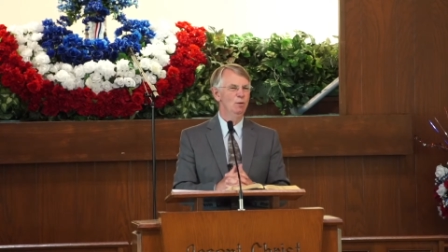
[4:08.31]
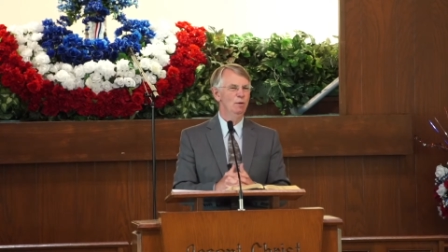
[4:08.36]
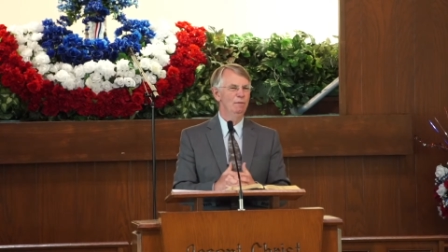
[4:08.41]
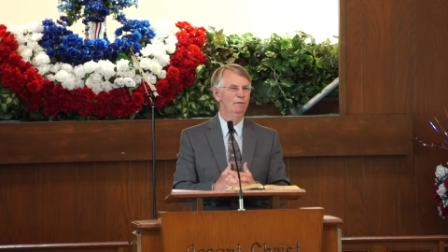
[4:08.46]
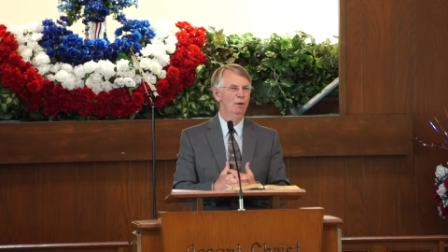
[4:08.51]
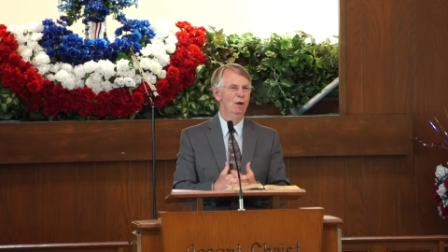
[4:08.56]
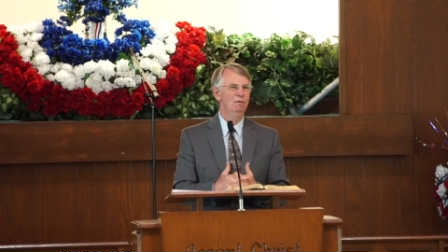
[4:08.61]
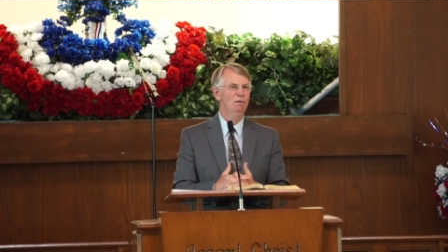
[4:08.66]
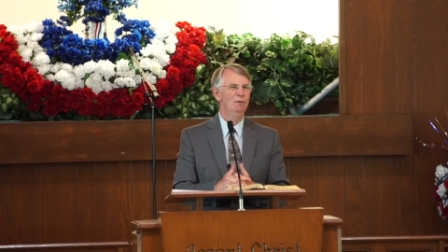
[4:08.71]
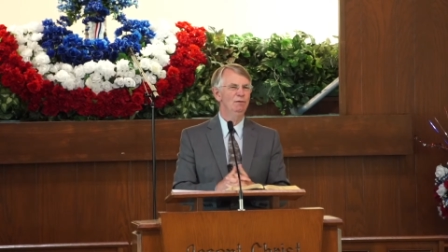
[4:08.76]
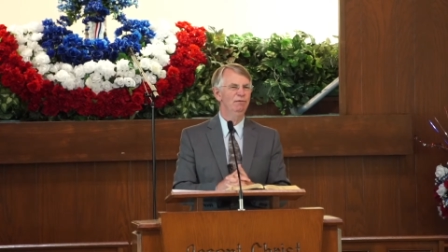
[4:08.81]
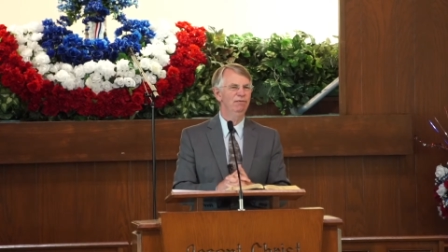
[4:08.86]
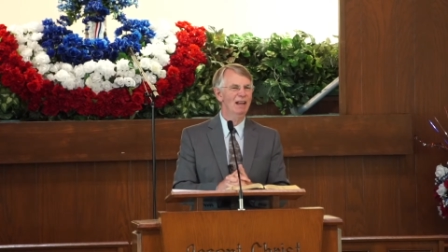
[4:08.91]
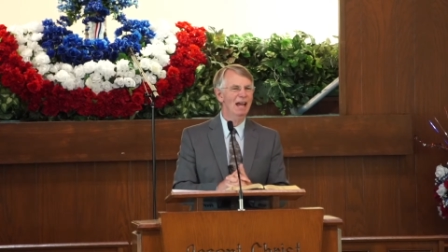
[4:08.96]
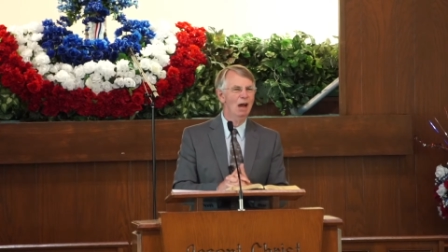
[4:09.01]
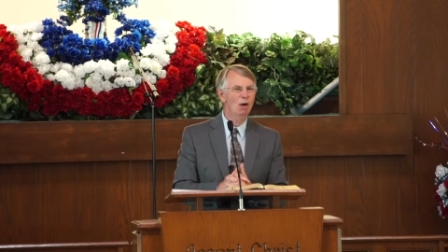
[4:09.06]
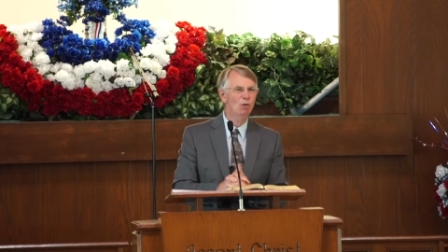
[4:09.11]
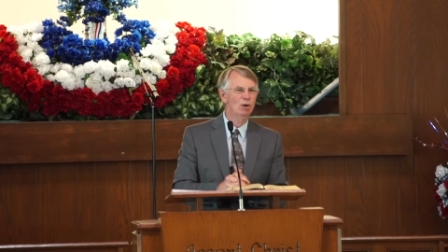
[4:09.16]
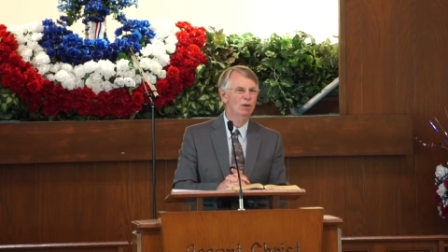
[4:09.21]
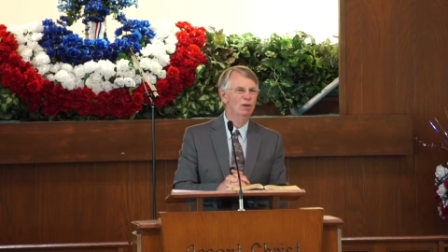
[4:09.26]
if you have a
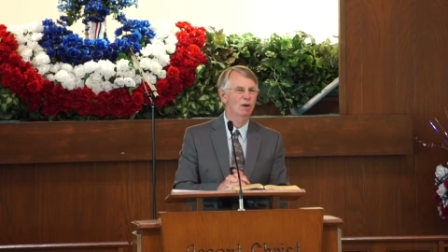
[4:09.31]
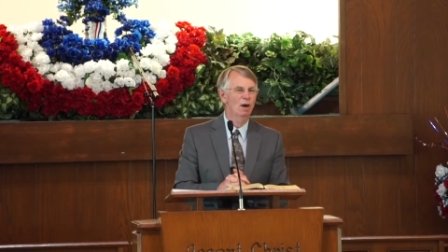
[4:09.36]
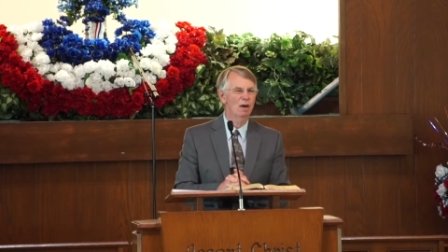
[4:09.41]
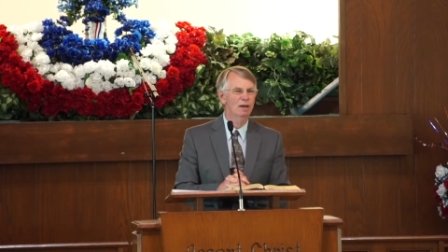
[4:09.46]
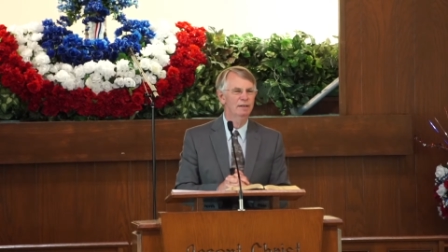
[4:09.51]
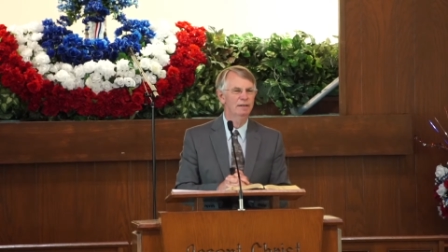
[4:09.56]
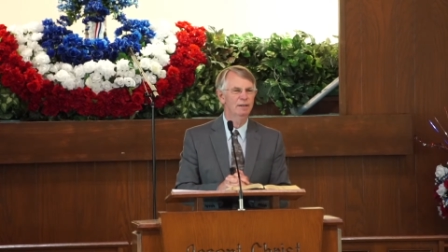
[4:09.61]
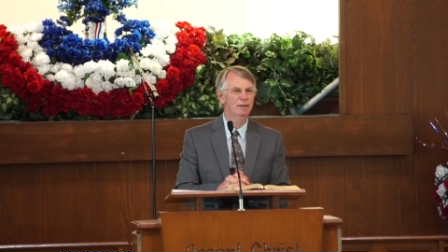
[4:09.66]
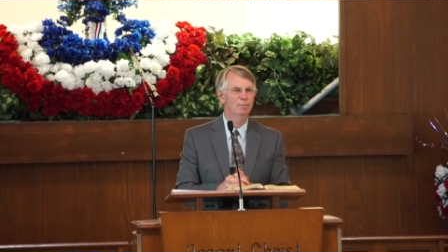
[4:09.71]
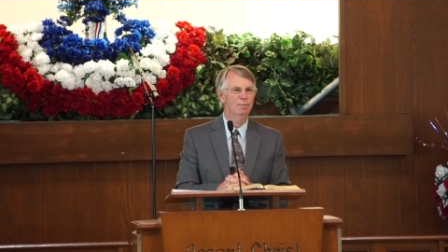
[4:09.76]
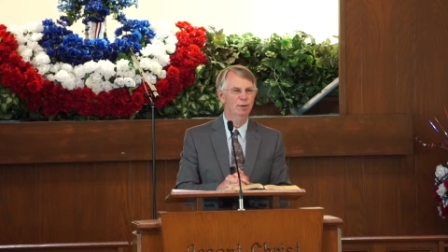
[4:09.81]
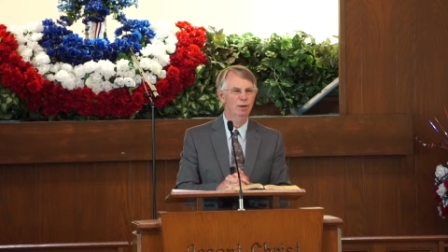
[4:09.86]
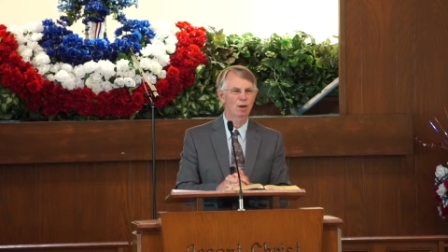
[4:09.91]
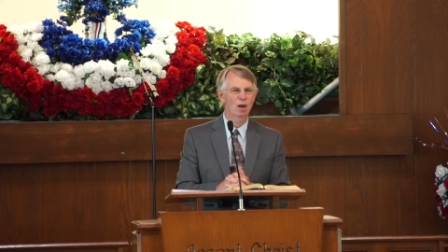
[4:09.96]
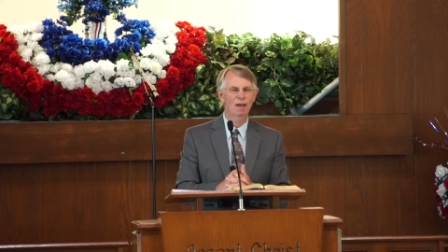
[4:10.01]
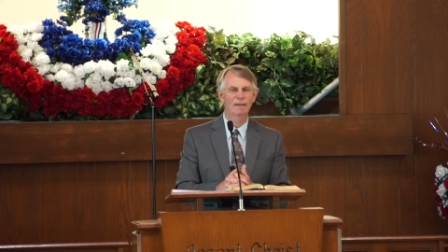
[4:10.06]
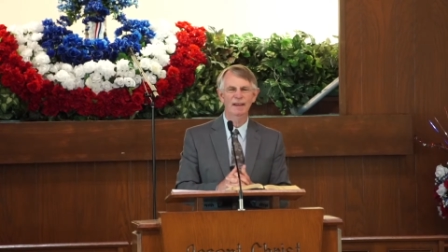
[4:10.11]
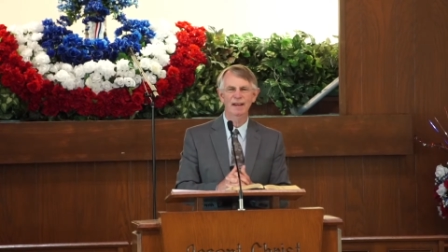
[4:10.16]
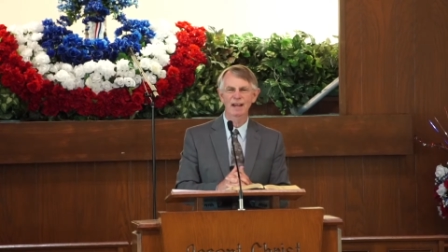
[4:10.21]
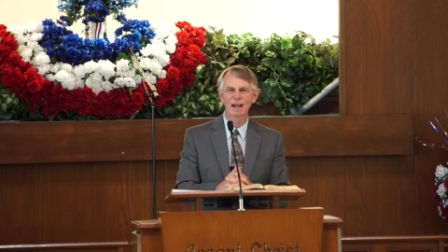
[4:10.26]
flower garden, you put
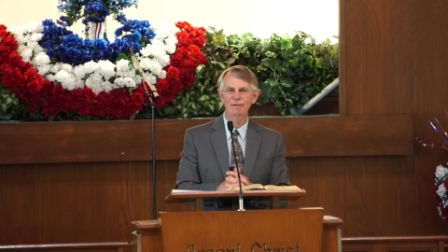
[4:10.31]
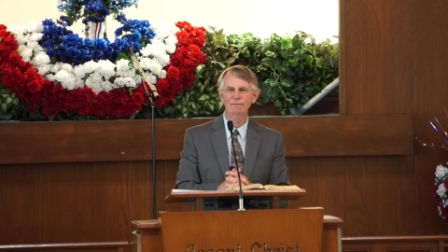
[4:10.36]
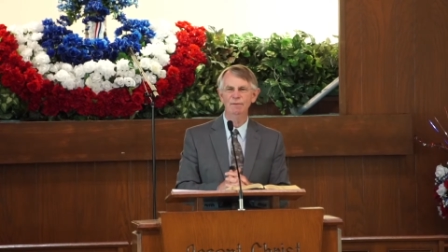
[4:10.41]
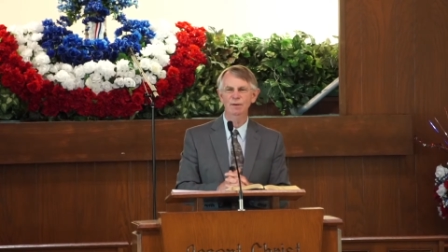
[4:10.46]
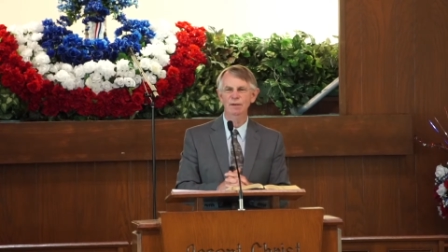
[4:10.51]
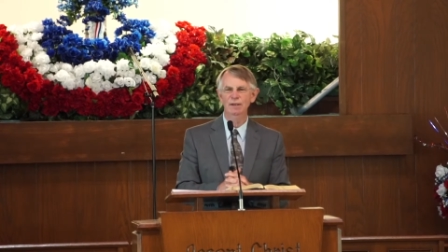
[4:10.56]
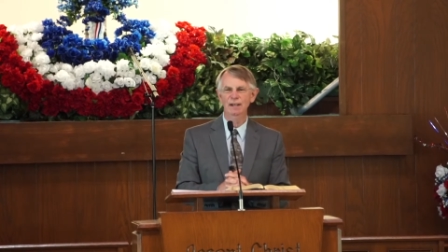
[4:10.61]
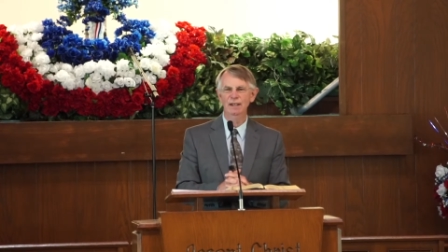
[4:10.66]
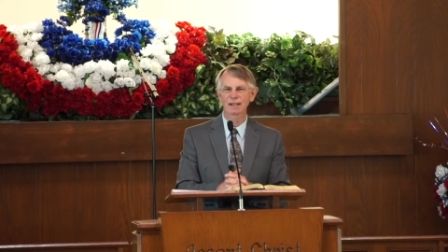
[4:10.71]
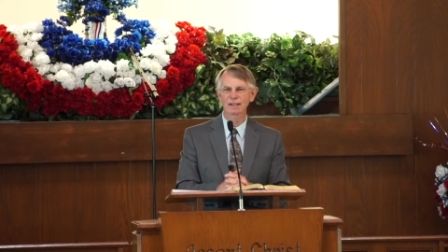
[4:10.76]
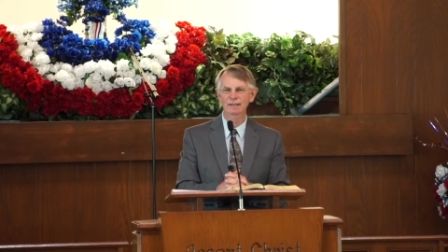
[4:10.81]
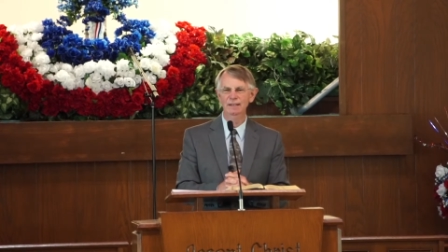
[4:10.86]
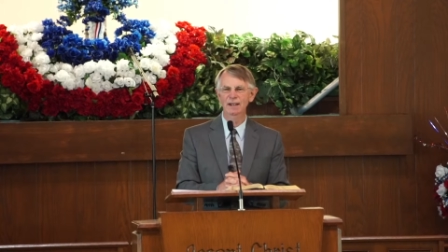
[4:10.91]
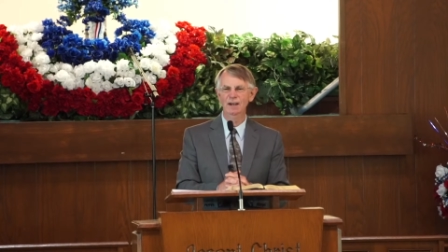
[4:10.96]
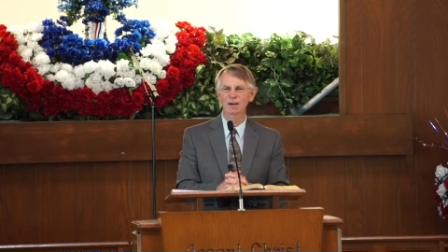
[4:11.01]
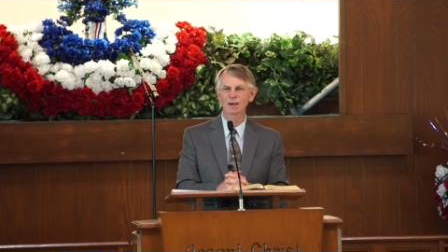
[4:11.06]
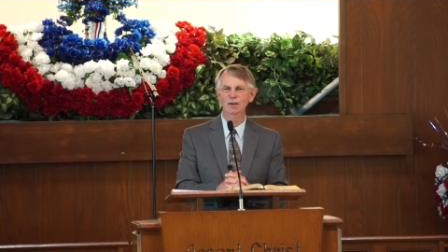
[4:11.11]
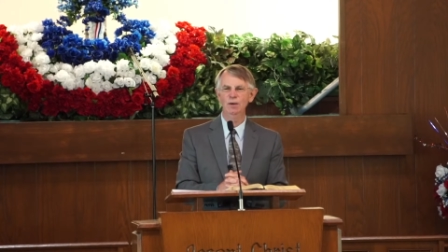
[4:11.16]
all that effort in there,